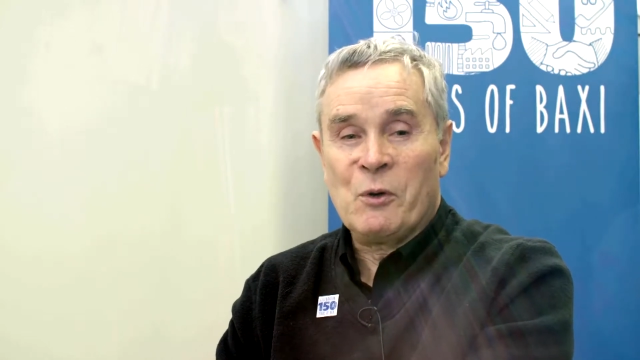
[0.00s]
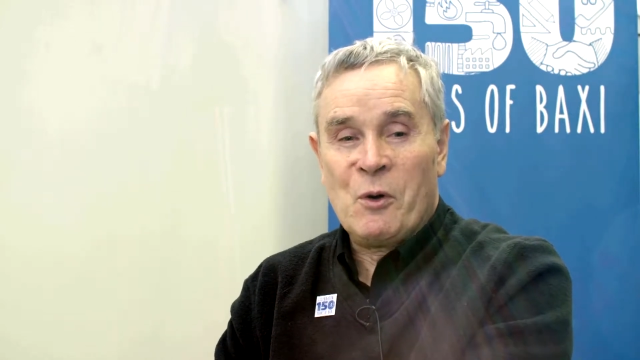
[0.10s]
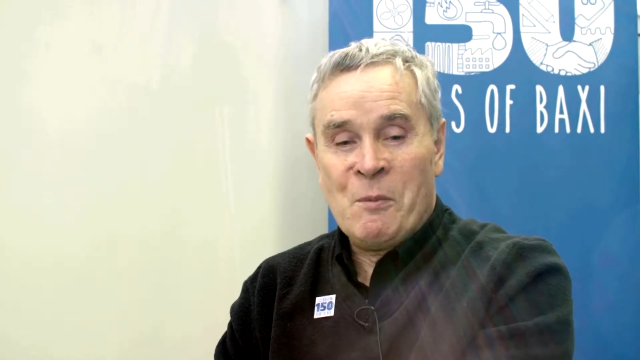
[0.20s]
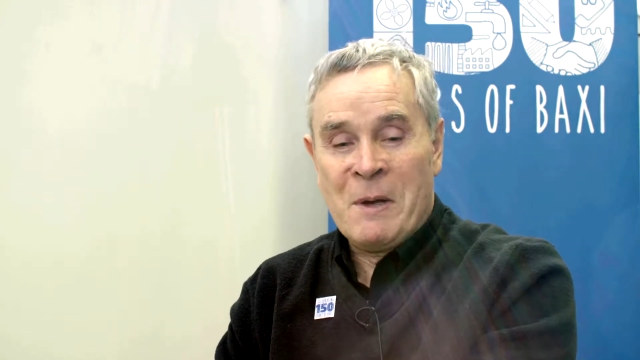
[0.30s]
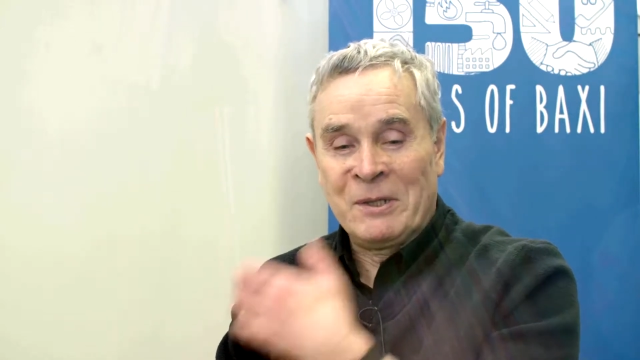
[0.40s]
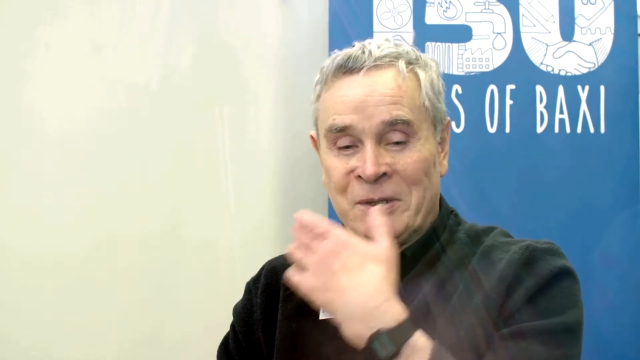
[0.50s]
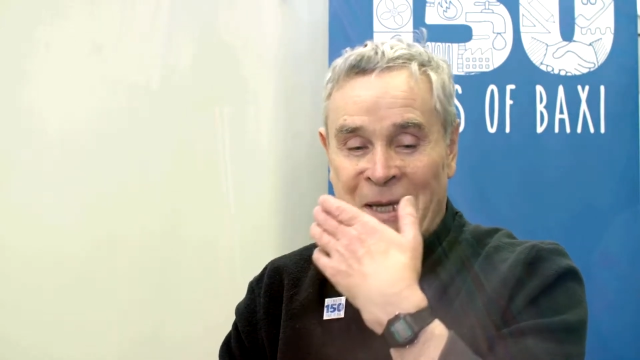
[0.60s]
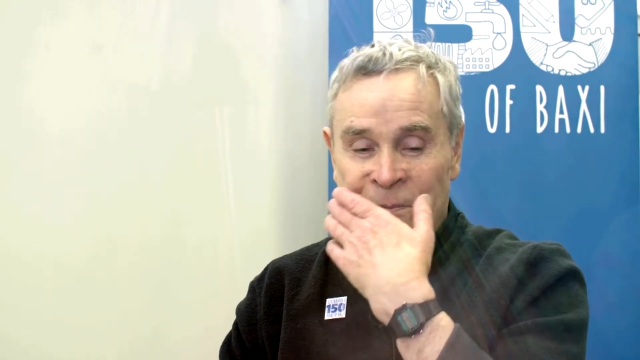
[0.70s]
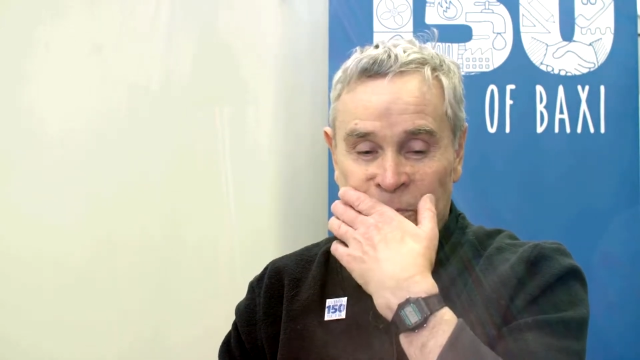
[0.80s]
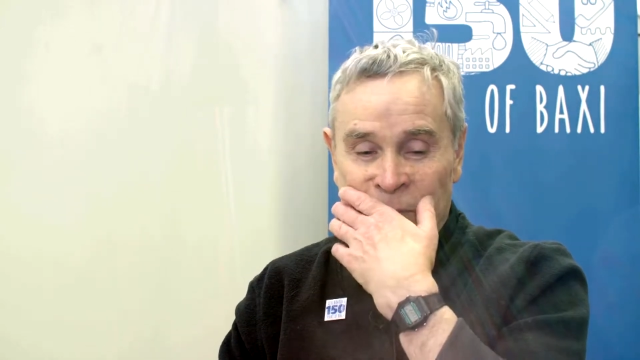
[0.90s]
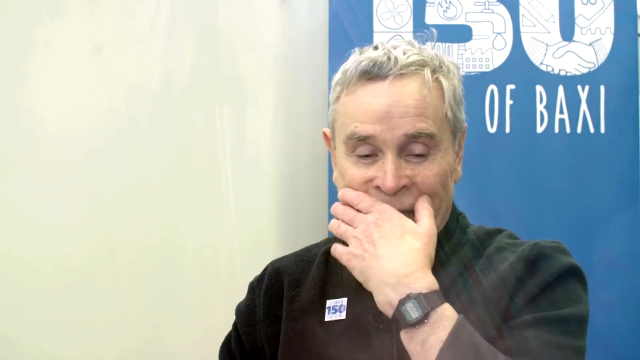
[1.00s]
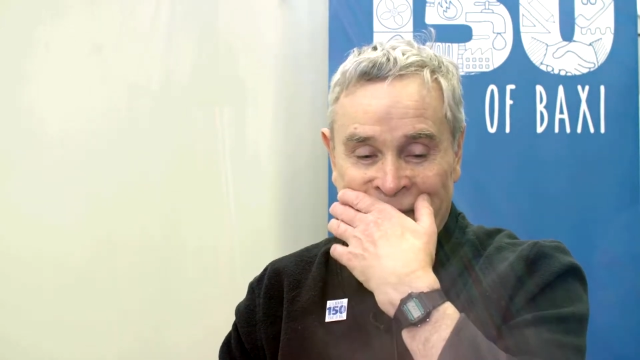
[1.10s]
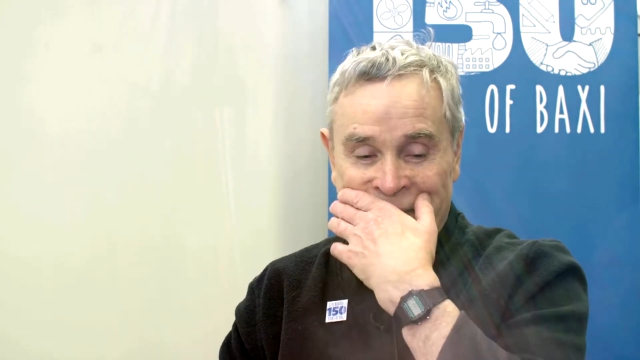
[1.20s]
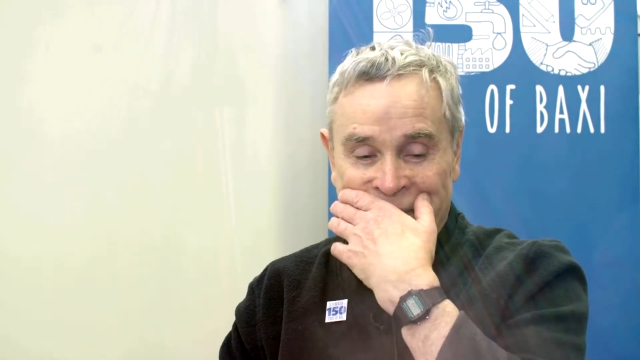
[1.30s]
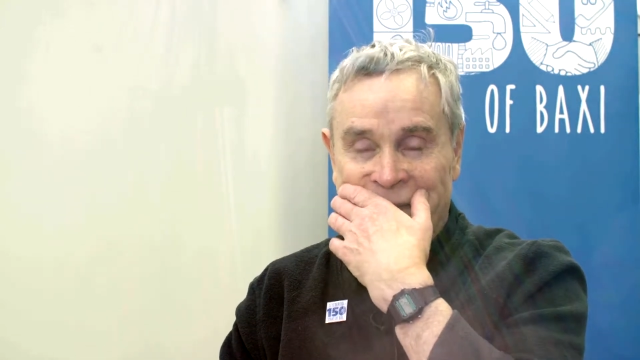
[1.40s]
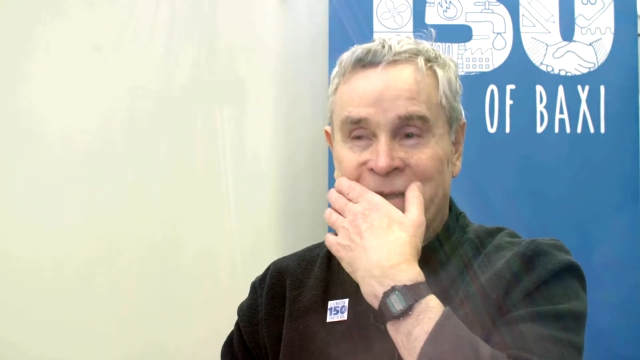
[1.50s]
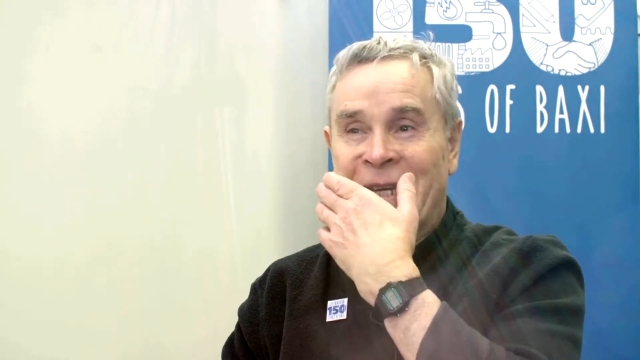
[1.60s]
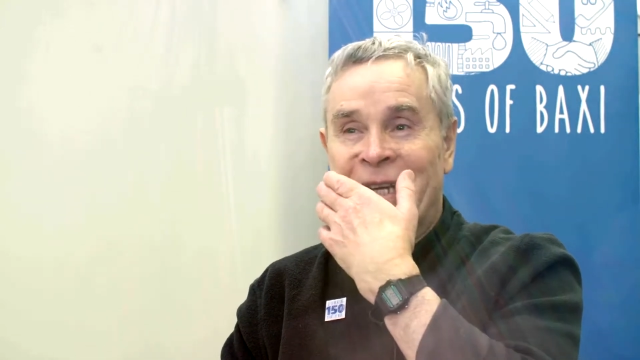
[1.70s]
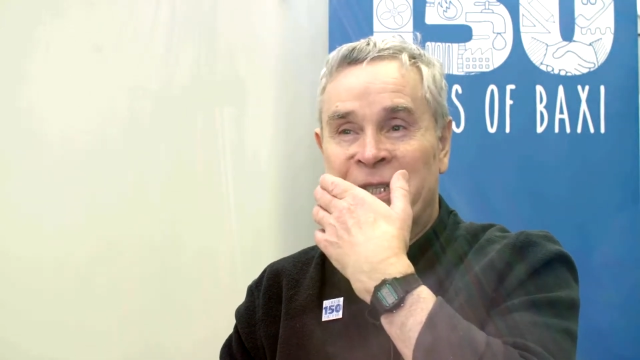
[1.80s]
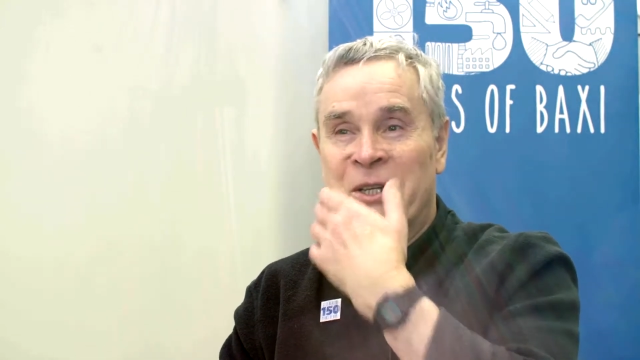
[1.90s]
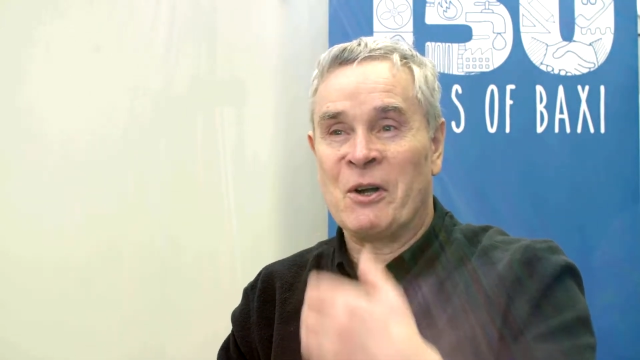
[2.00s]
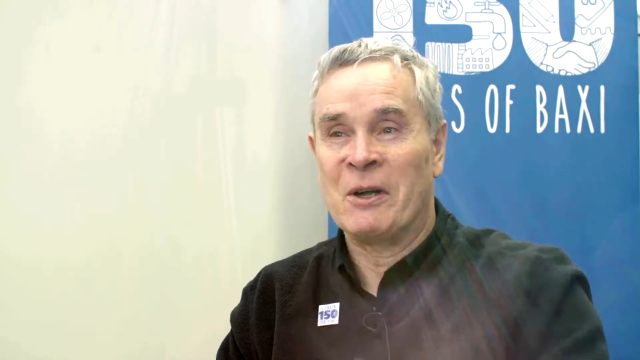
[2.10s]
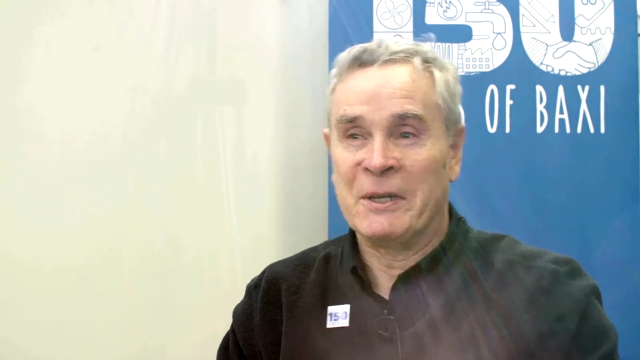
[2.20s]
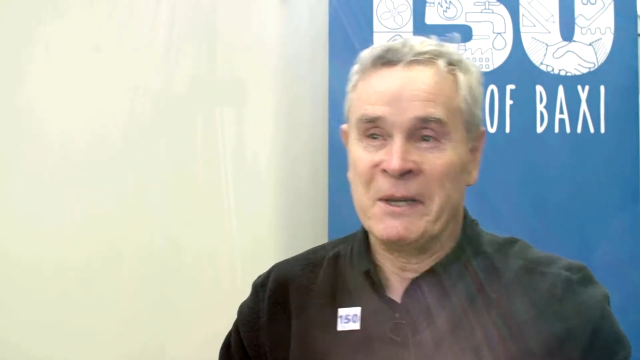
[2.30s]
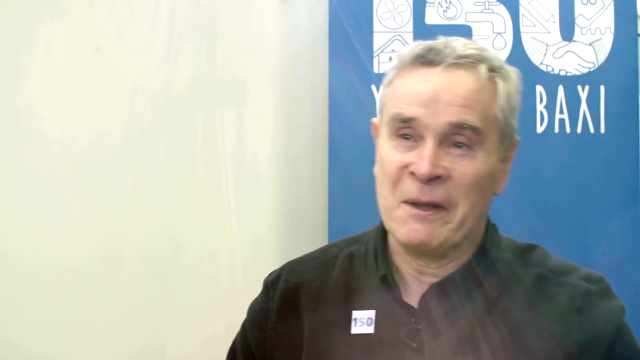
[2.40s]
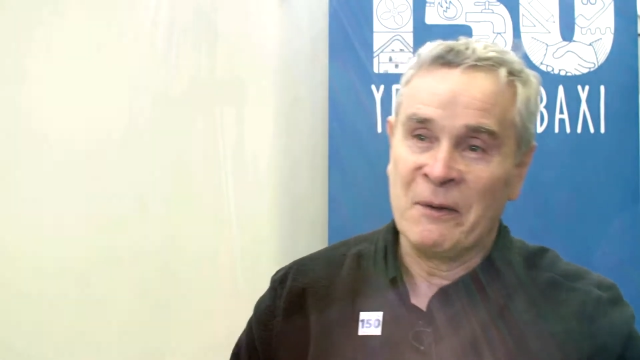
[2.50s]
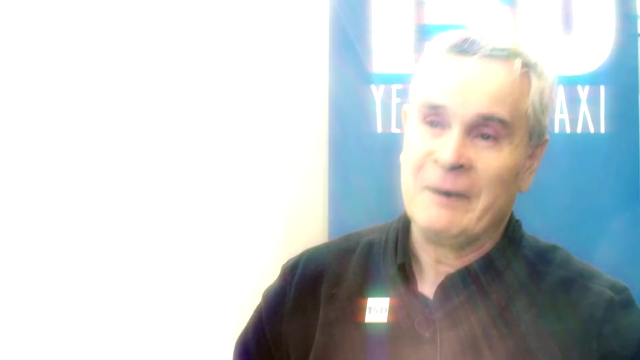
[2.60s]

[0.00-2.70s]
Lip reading: almost a big dead here, you know.